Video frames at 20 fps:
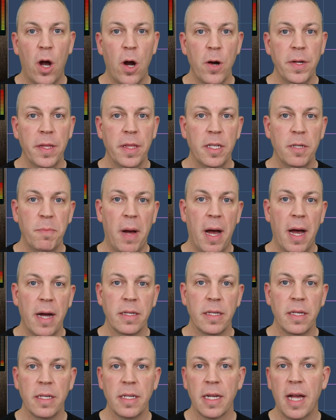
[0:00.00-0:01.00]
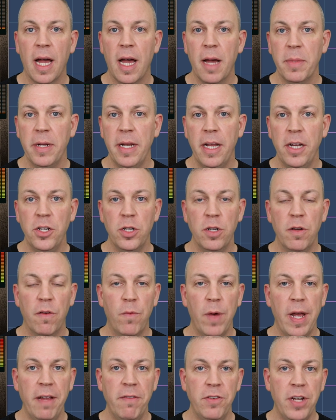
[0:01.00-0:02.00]
heart of this box is a combination of
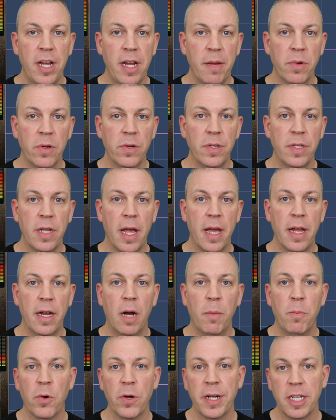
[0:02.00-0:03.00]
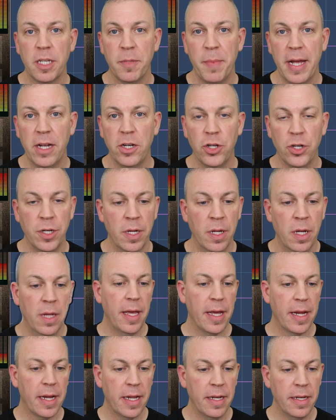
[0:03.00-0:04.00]
wave shapers and upward expansion
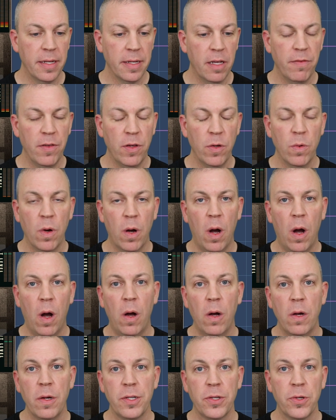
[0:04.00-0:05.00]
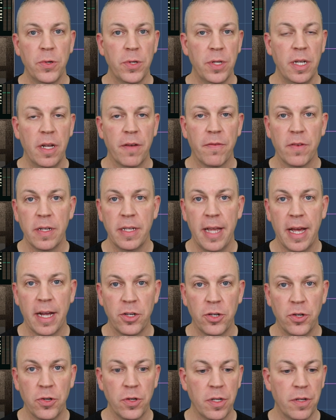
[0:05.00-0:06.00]
that can give you all sorts of different
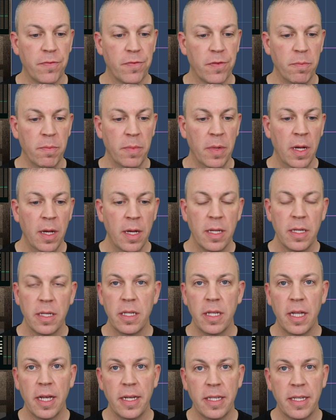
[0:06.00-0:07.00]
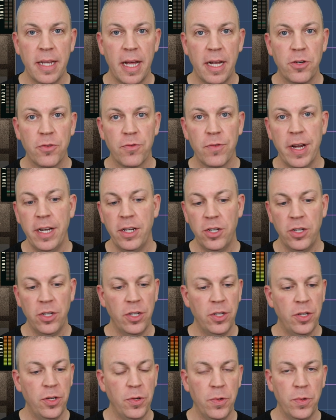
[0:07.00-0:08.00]
textures, from slight
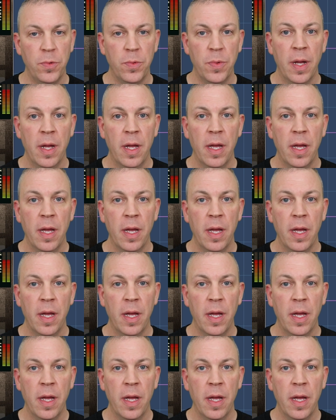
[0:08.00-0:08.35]
saturation to